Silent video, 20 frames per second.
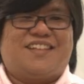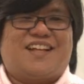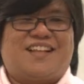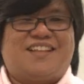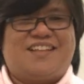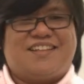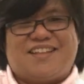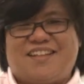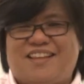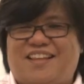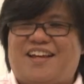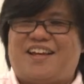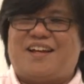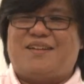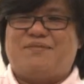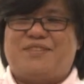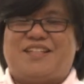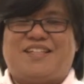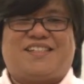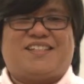like little
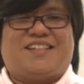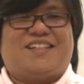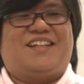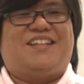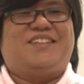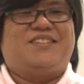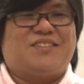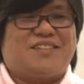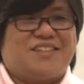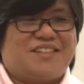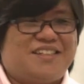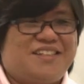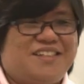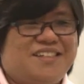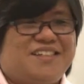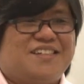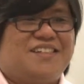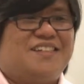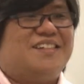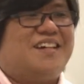lamb listening to the
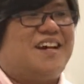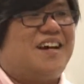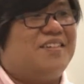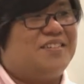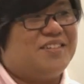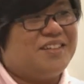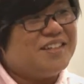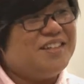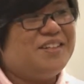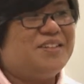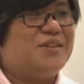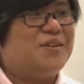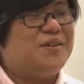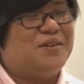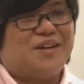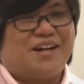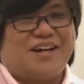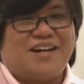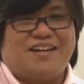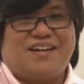teacher. I already
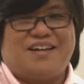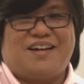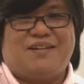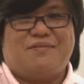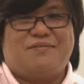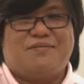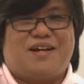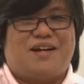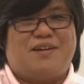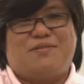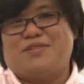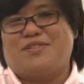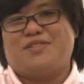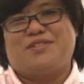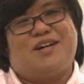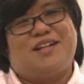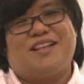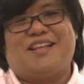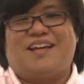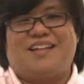know I, I, I was
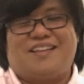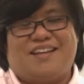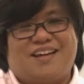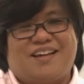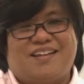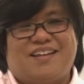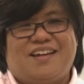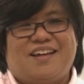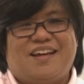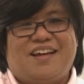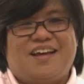not like that.